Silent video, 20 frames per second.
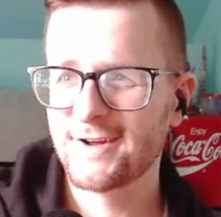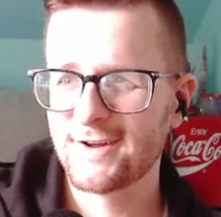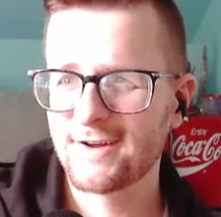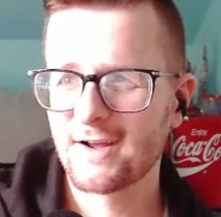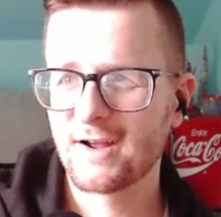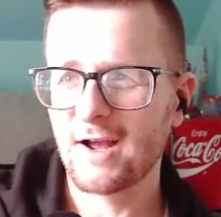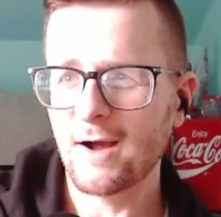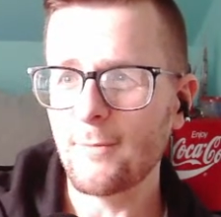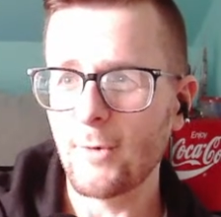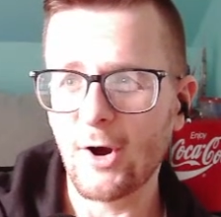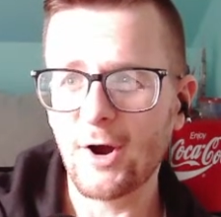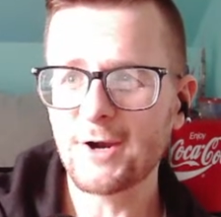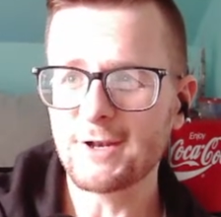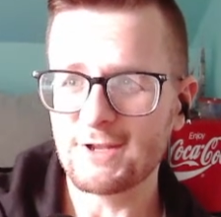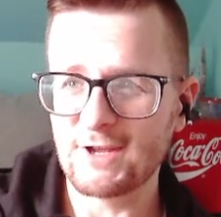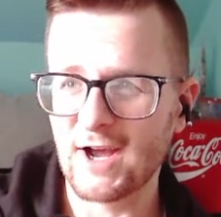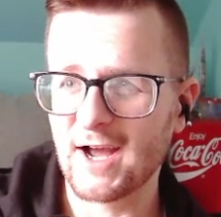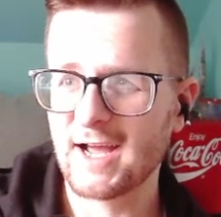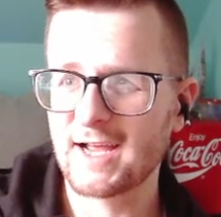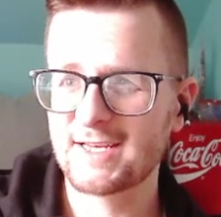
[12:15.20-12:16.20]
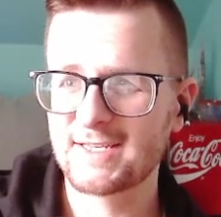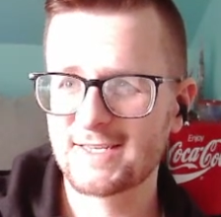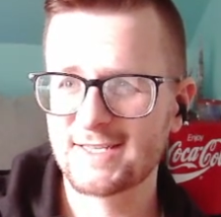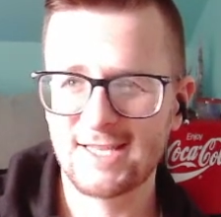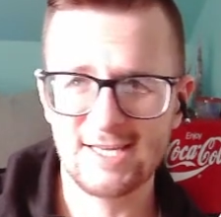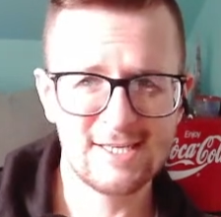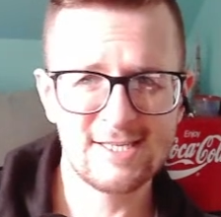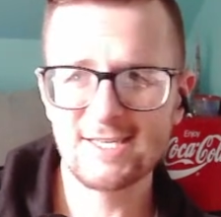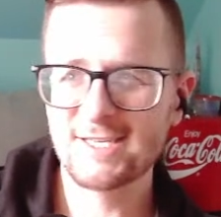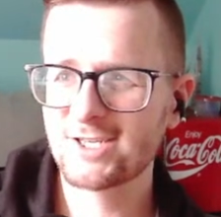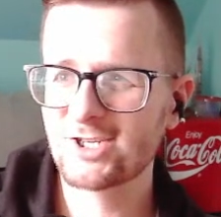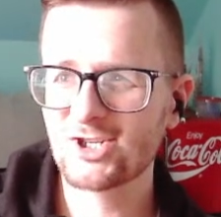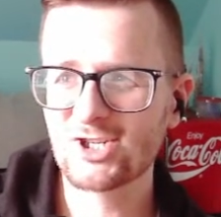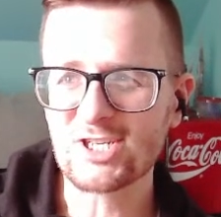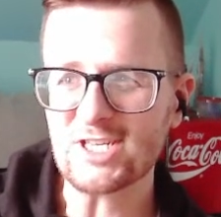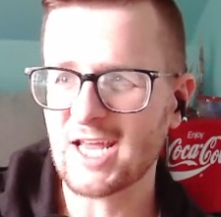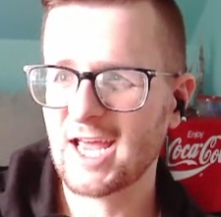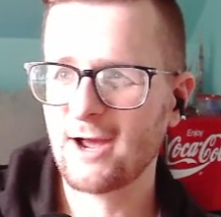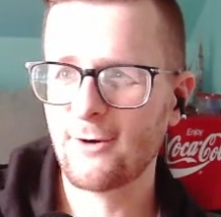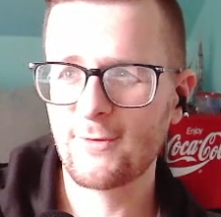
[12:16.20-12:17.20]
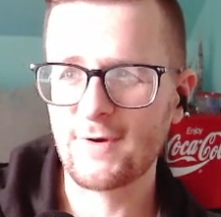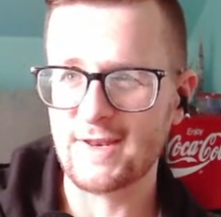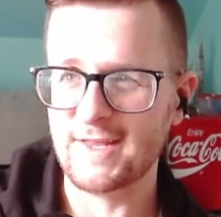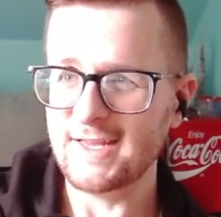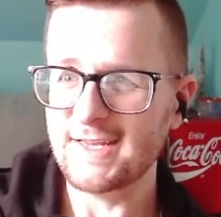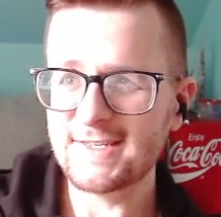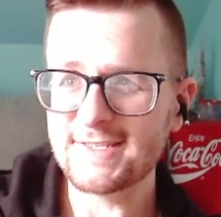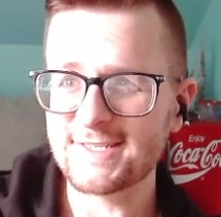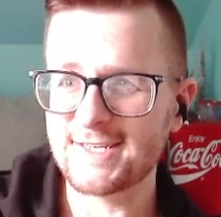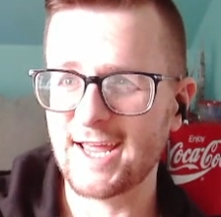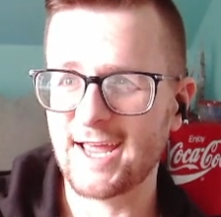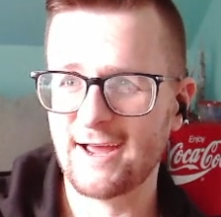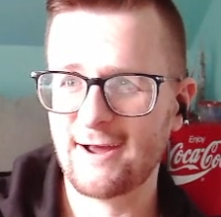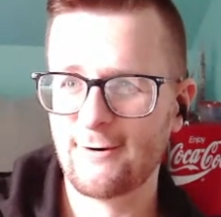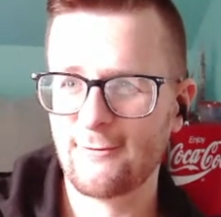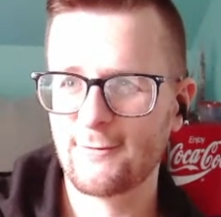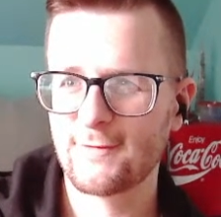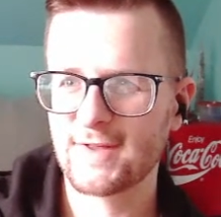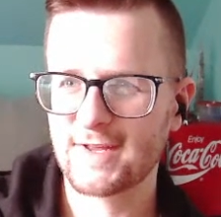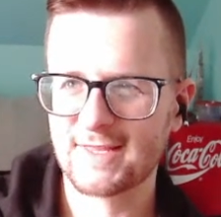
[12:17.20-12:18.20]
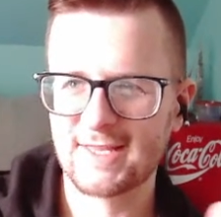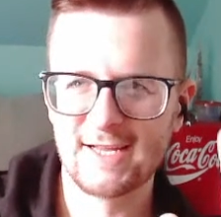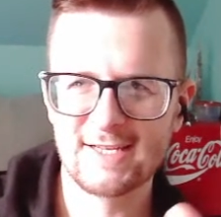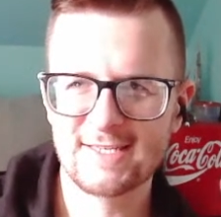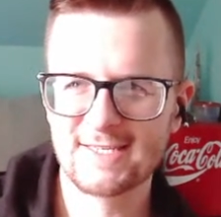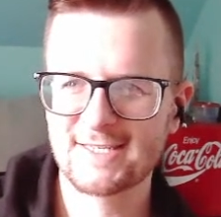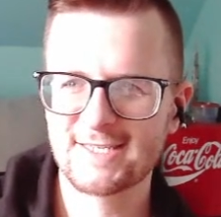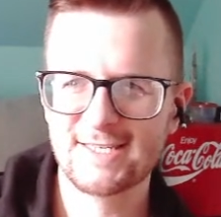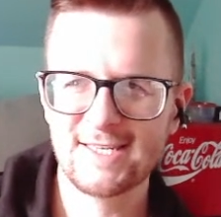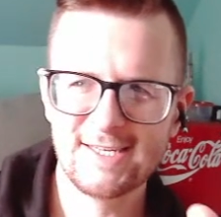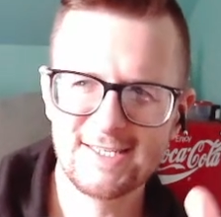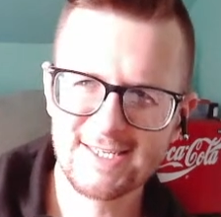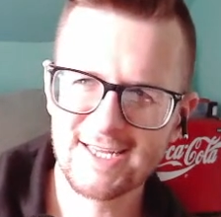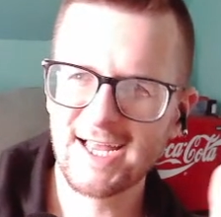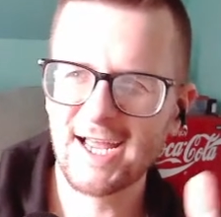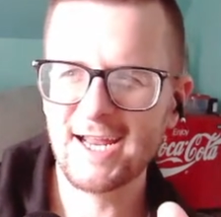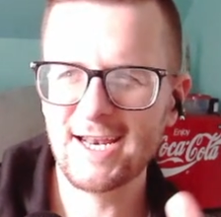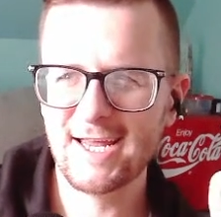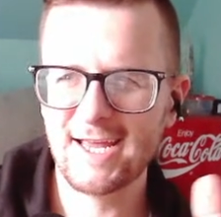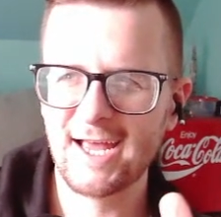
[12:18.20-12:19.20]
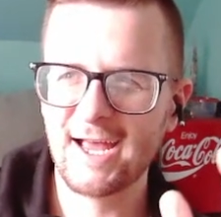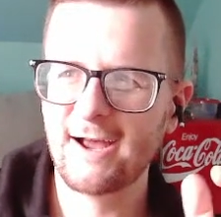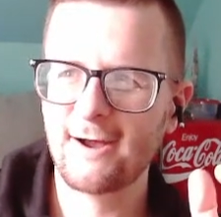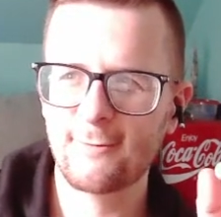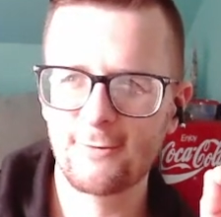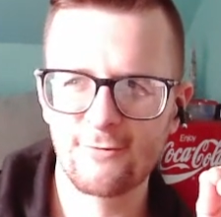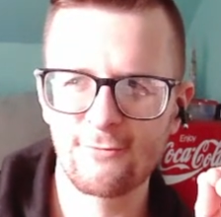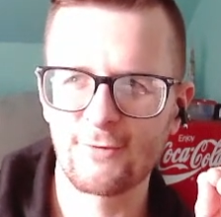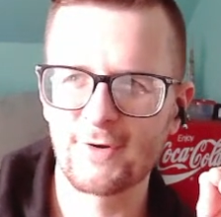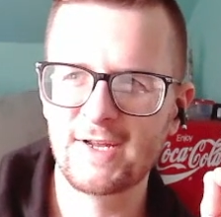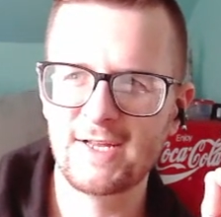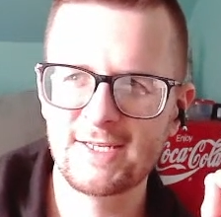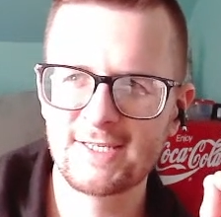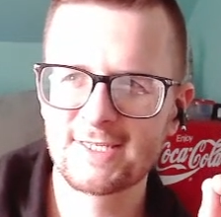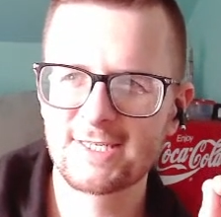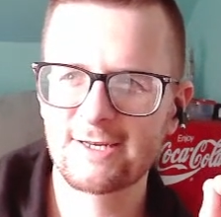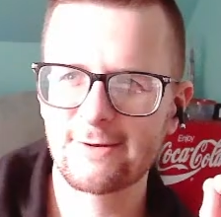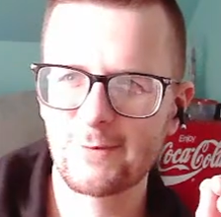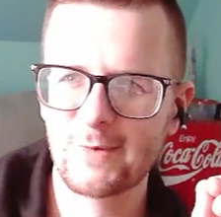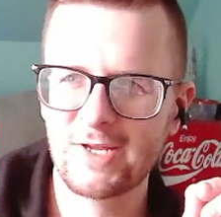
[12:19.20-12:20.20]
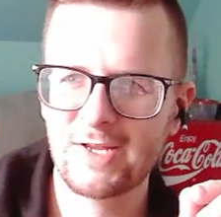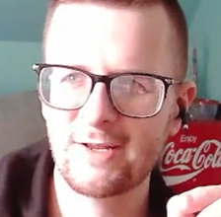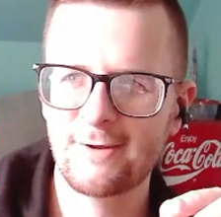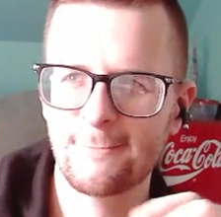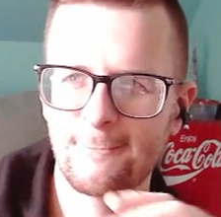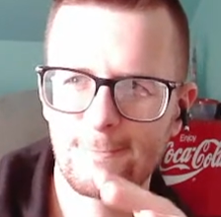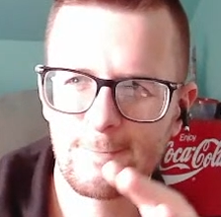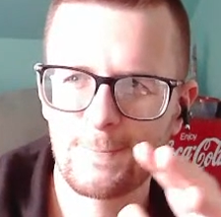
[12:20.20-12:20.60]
come on, guys. This is just how it is now. Like, that's kind of how it reads to me.